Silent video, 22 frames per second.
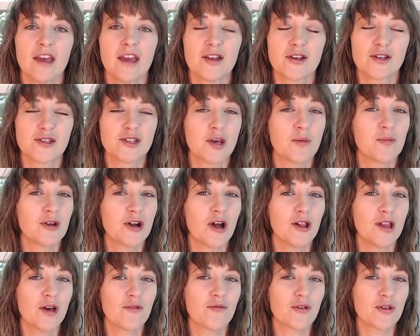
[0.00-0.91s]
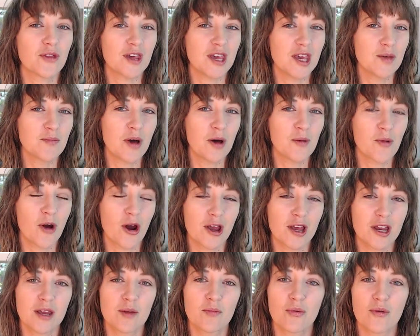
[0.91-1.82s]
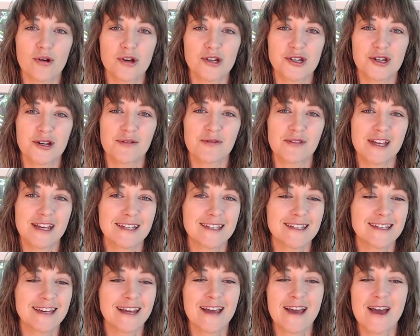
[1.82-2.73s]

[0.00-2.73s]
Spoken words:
To sum it all up for the email marketing portion of this,